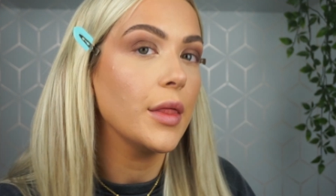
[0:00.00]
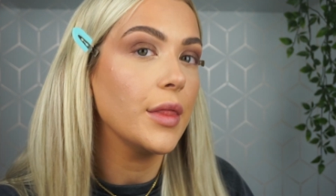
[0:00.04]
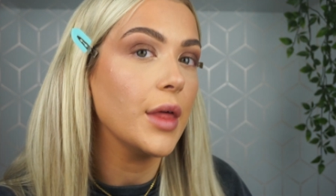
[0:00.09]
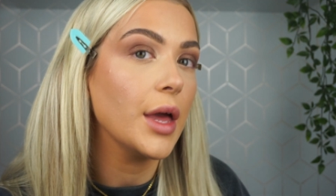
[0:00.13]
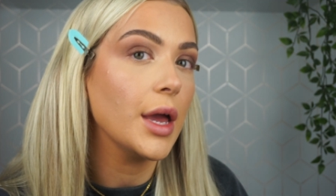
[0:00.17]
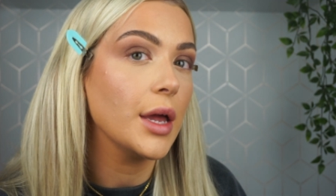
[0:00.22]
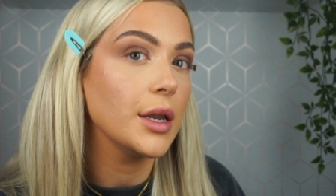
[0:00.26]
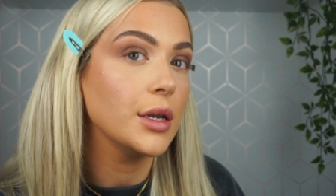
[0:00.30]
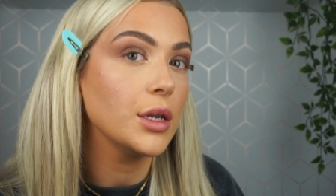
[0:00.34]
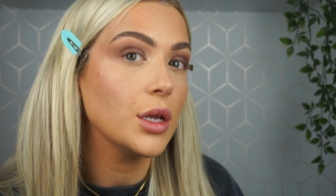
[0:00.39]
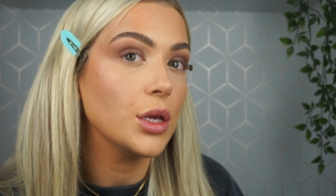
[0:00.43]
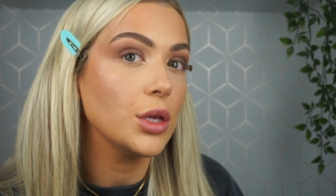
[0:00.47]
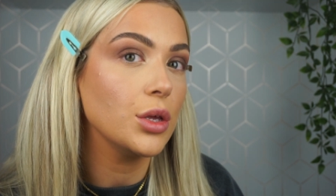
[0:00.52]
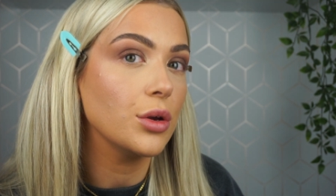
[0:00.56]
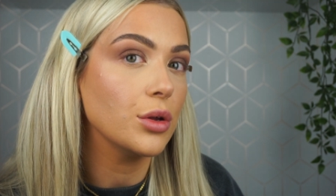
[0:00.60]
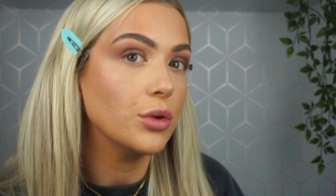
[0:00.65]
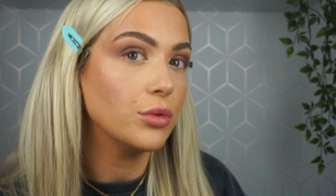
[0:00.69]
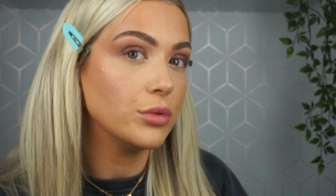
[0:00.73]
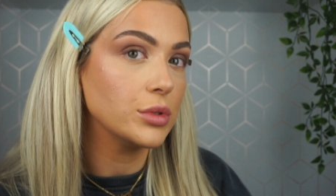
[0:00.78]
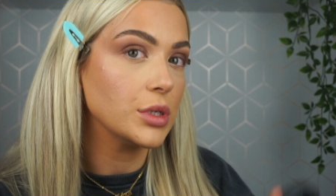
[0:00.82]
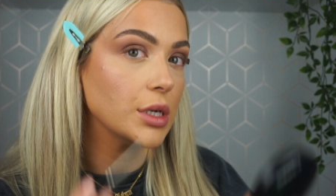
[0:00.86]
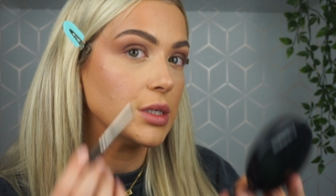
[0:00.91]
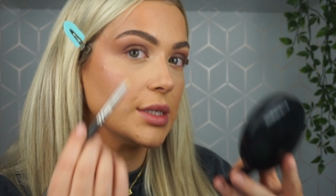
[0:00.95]
then you
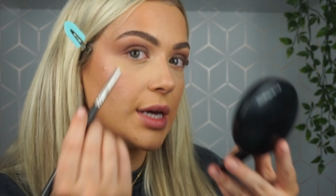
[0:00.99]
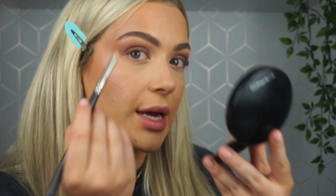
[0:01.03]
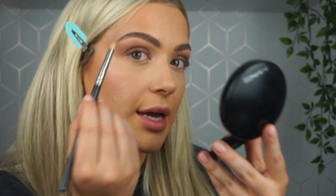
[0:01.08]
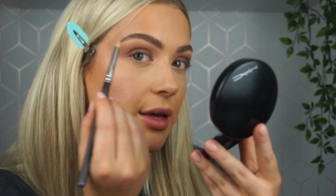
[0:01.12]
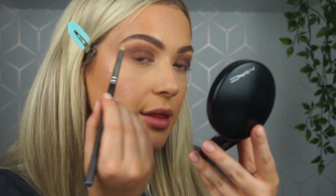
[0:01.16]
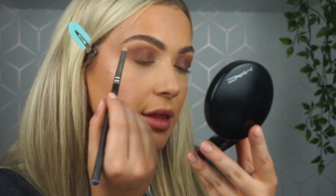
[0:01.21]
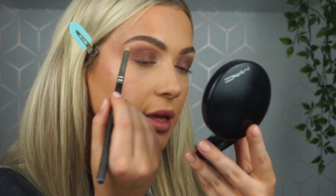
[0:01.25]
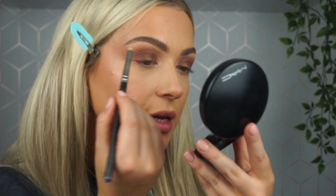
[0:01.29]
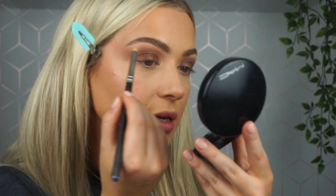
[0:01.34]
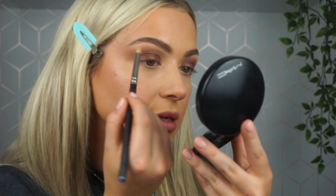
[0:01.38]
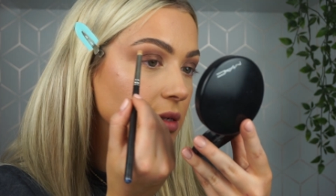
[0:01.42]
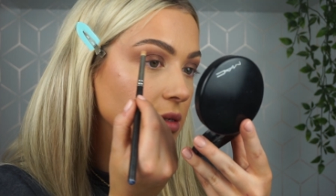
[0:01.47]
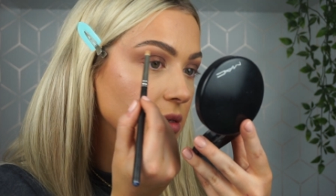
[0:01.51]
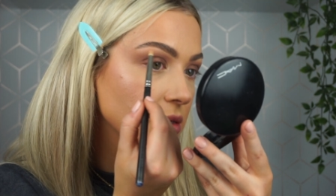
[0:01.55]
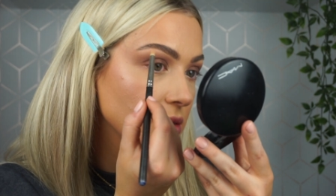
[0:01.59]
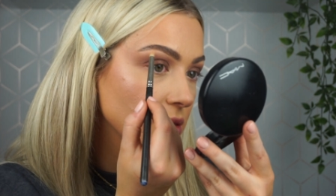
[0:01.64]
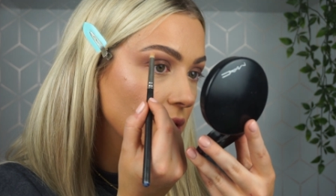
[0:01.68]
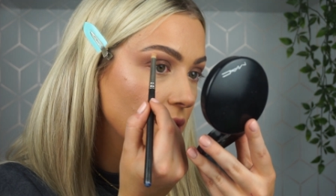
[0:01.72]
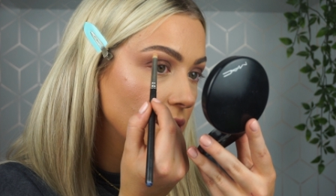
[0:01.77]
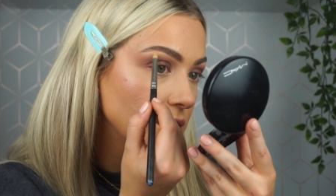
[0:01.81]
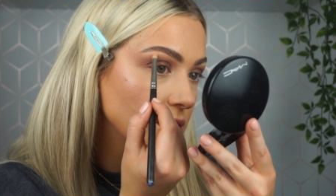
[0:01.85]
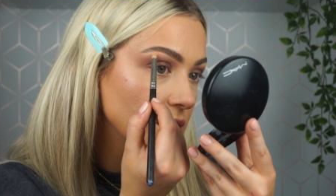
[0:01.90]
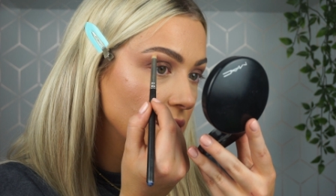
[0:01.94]
can also take this
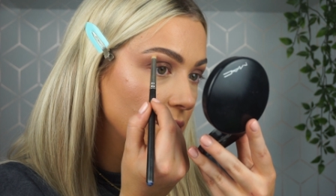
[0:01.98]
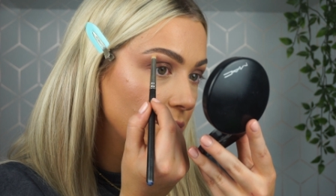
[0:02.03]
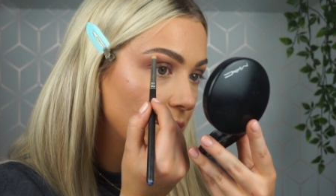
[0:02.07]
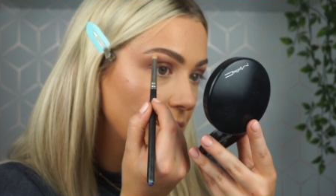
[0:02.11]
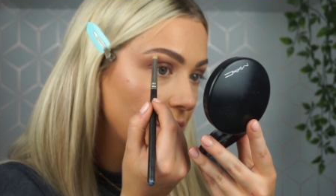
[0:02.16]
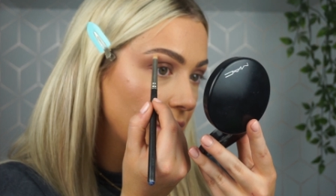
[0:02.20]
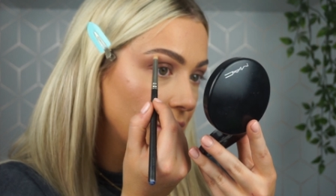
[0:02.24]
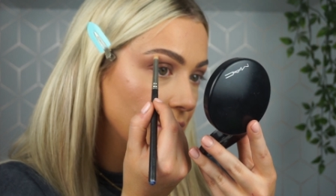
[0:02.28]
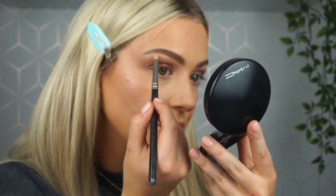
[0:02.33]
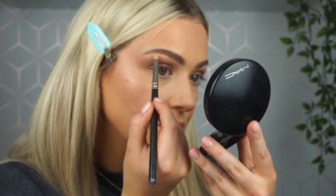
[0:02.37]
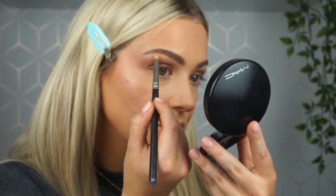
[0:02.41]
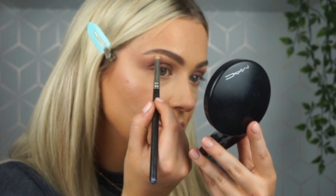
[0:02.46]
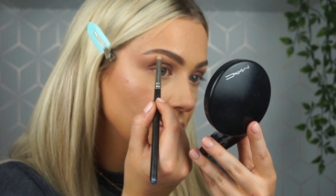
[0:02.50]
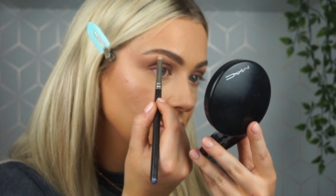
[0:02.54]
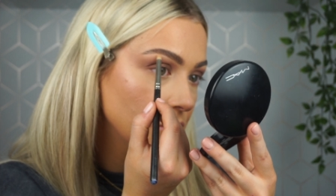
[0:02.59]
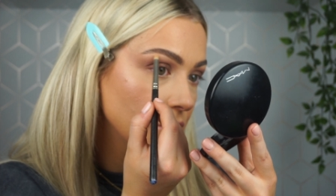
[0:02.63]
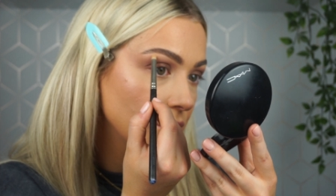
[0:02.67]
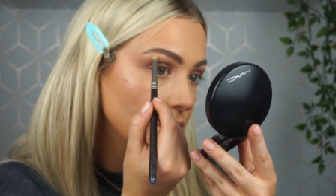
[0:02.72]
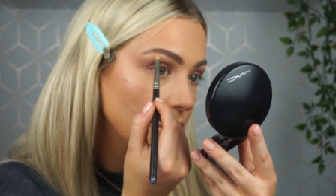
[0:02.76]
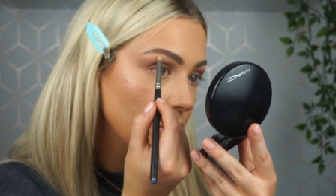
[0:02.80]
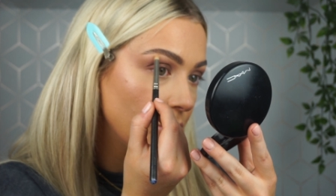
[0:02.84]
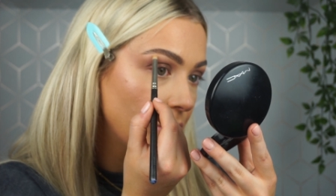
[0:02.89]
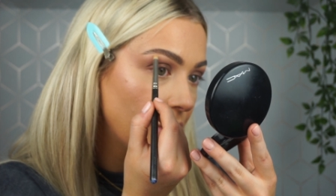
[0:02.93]
under the brow,
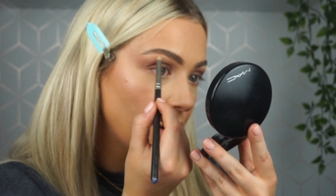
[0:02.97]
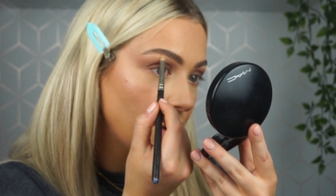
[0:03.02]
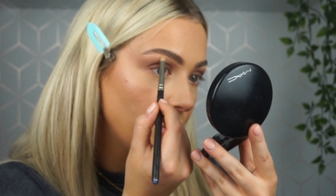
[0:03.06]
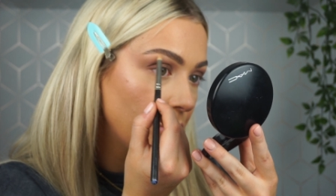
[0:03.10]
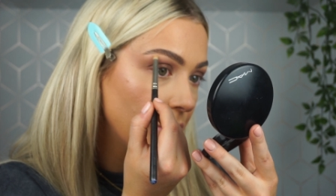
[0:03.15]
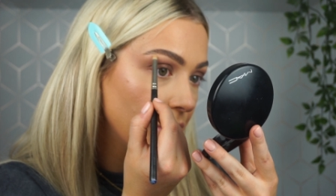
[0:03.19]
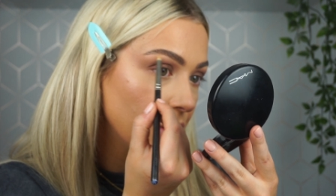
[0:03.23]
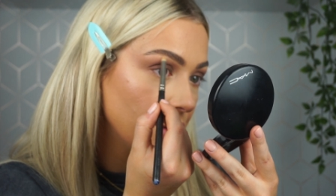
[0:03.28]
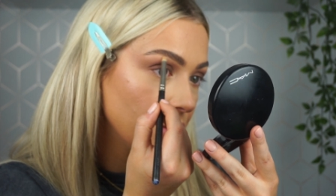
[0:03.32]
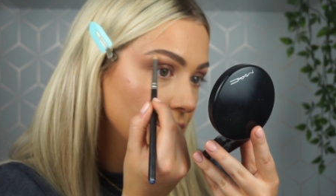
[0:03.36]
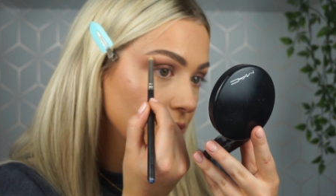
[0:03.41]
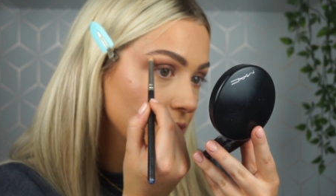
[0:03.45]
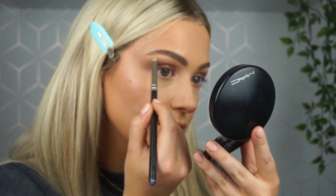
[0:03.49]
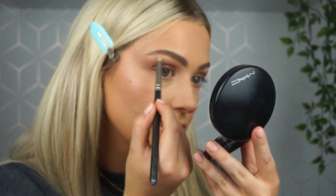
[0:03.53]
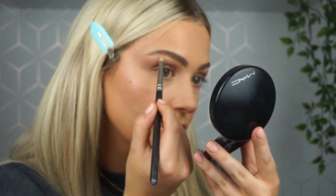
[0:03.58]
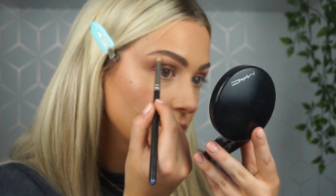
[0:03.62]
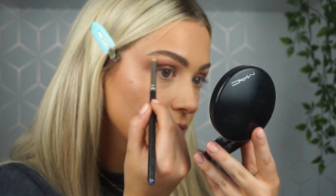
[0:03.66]
on the brow bone.